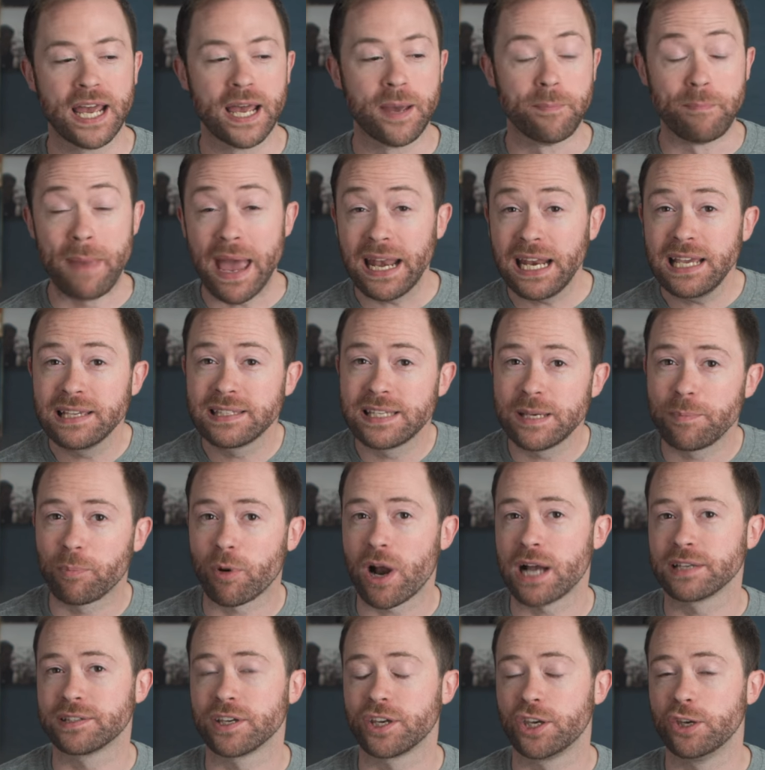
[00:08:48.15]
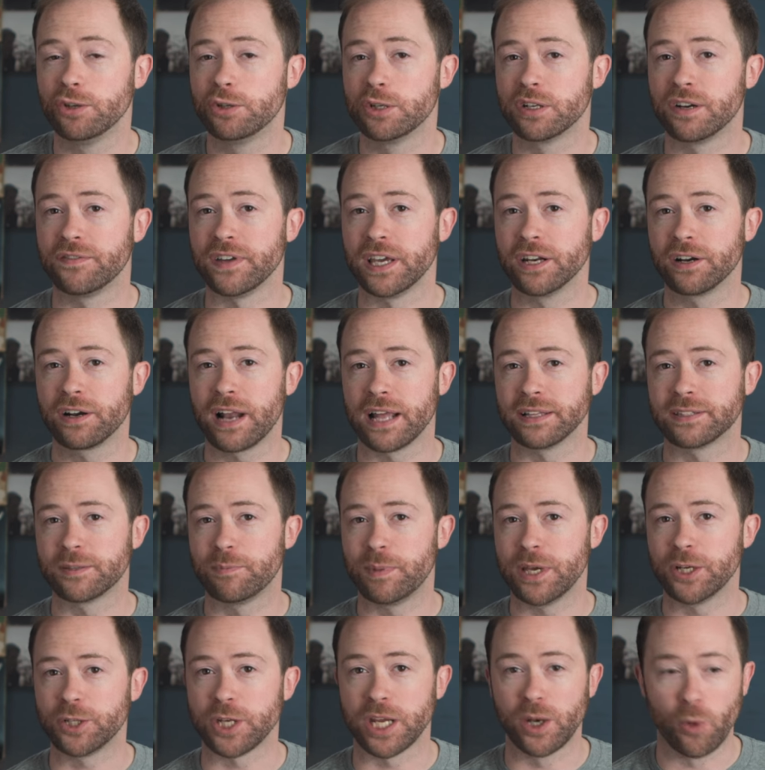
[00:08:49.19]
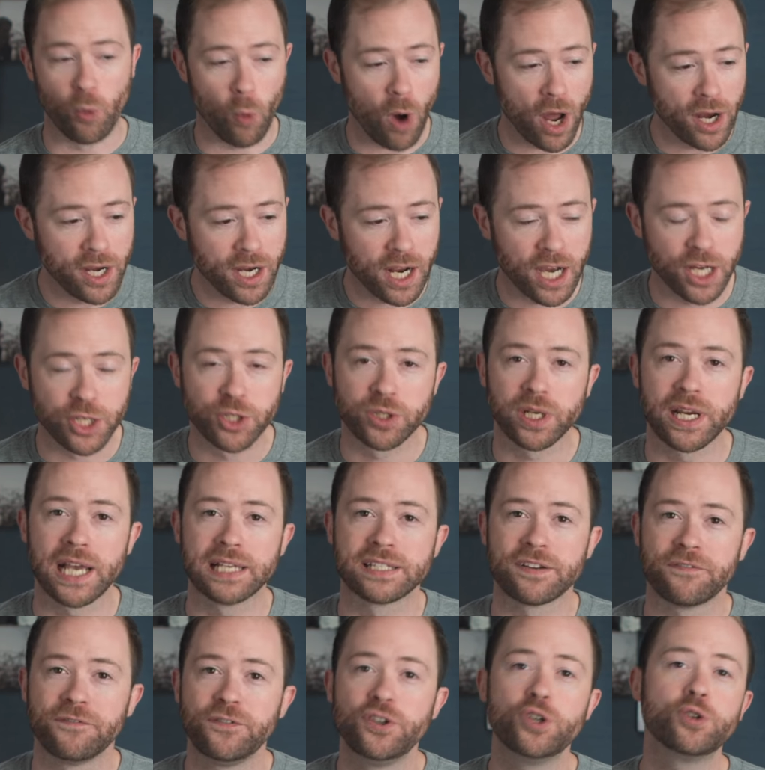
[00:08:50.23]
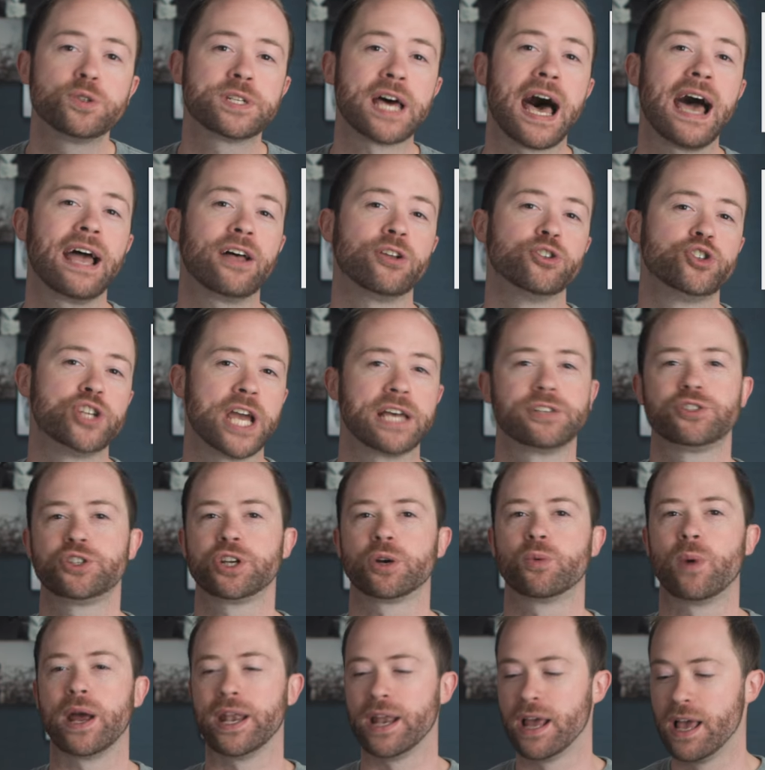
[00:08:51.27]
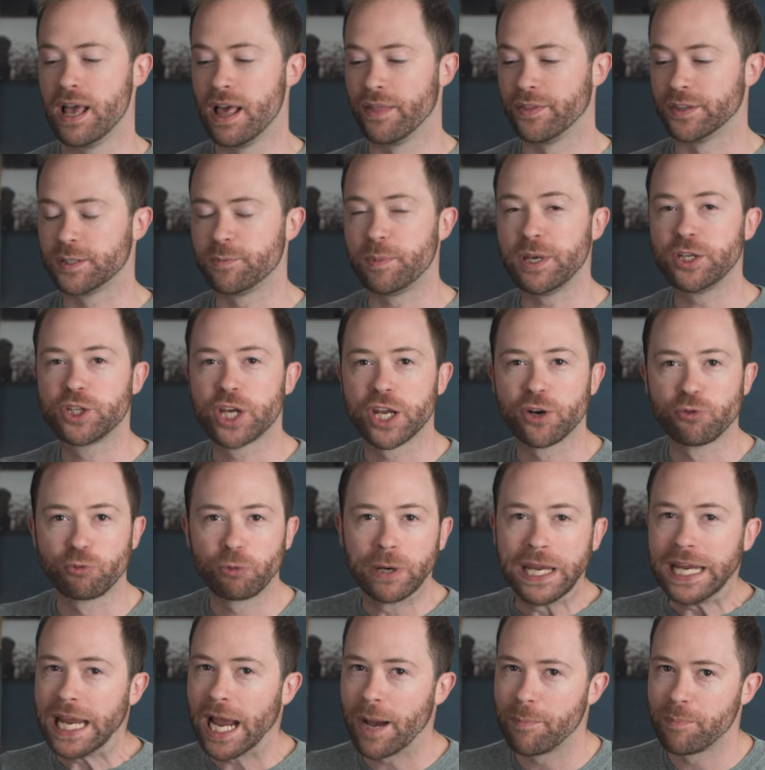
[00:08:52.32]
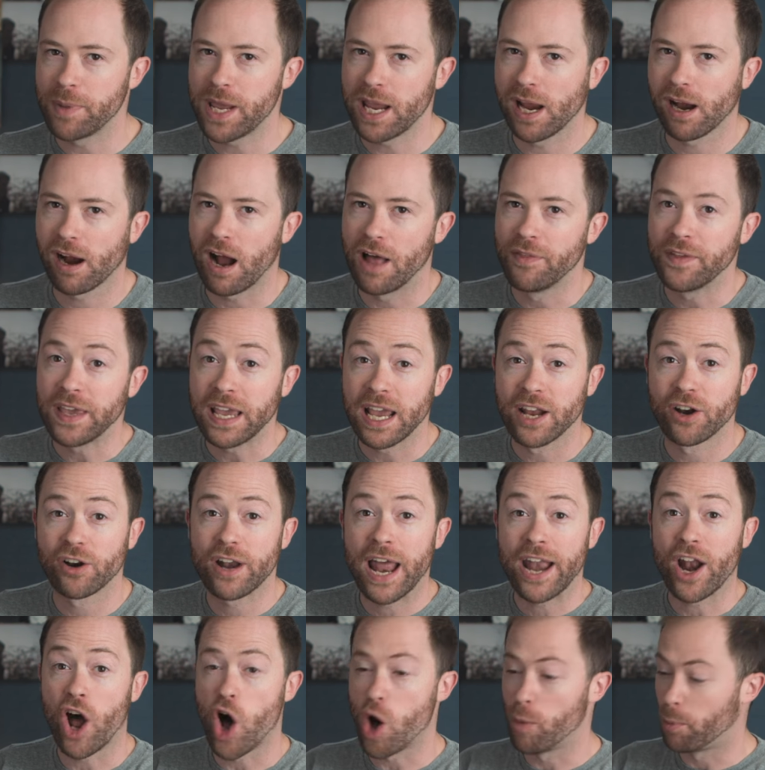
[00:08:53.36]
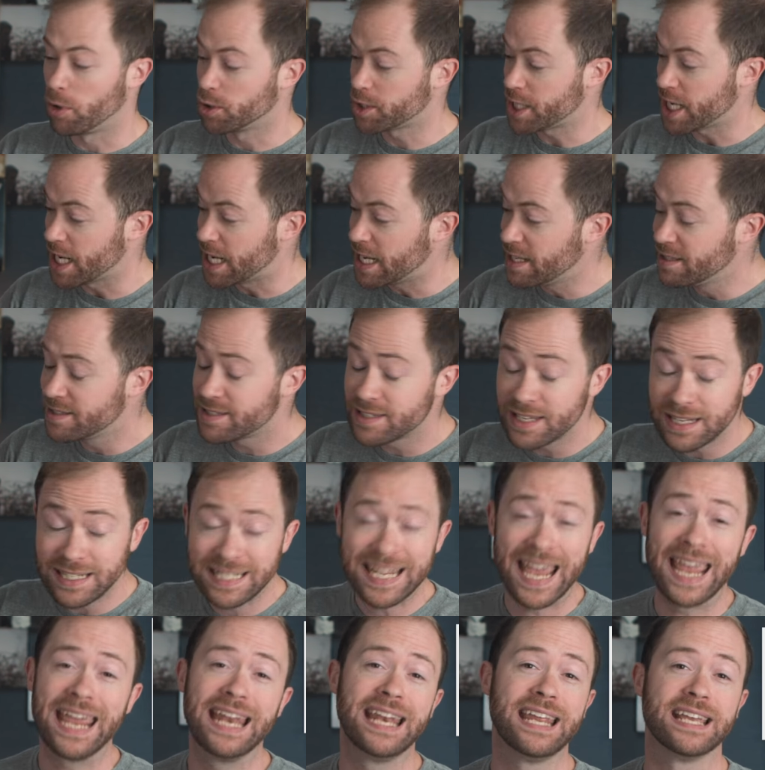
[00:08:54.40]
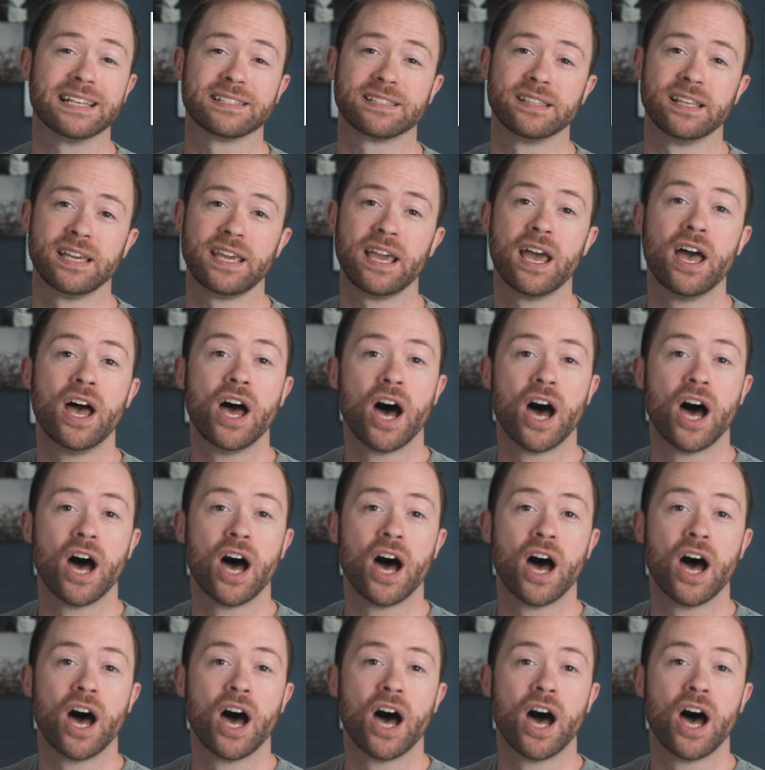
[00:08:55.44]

many see prosecution of internet speech in one country as a futile gesture when the speech can reappear on the internet almost instantaneously,